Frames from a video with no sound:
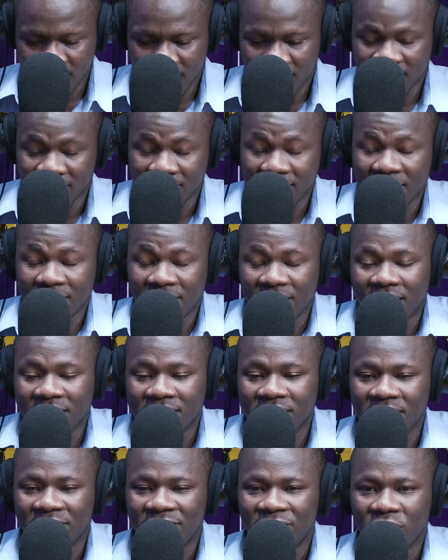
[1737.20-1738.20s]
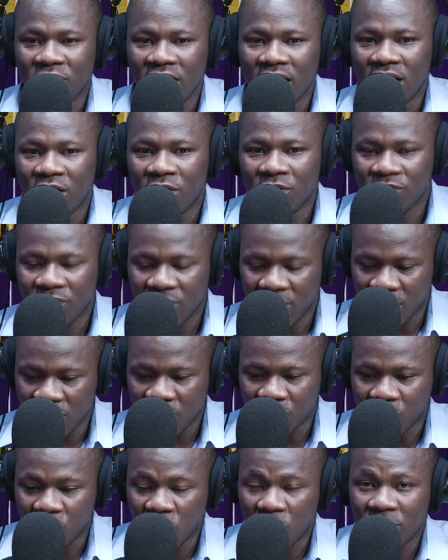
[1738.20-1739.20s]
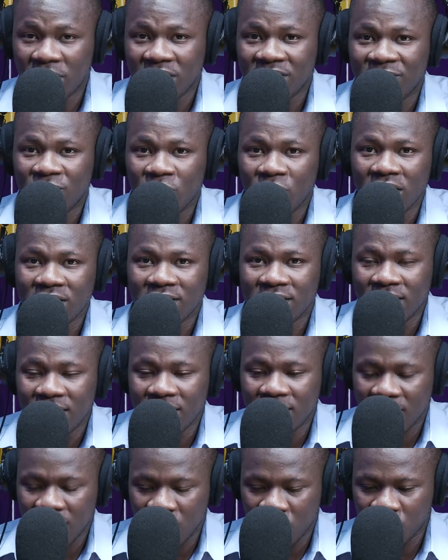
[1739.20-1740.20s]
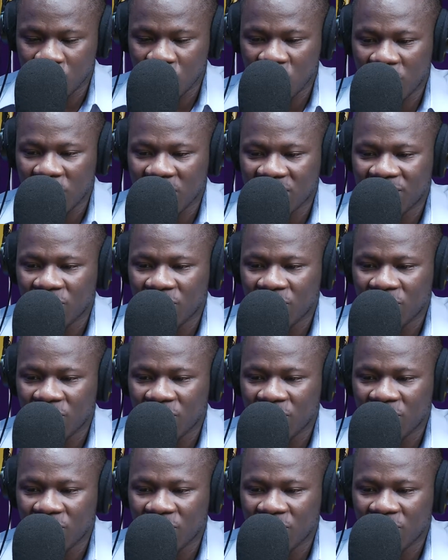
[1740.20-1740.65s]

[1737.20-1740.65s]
Indeed, that's it for now. Thank you so much for listening. Thank you so much for